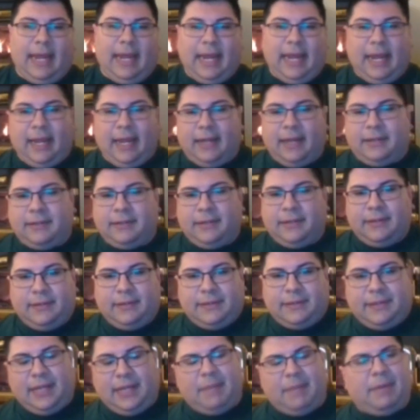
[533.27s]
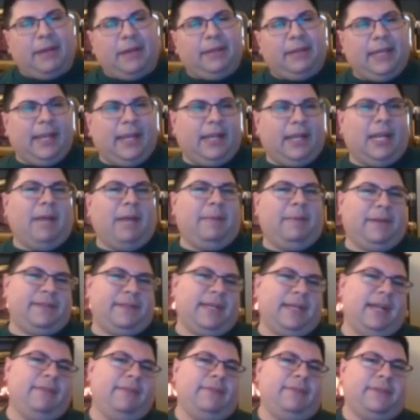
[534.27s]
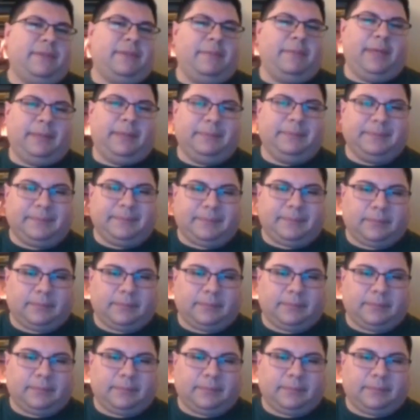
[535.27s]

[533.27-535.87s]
and see about the economic side of this a bit.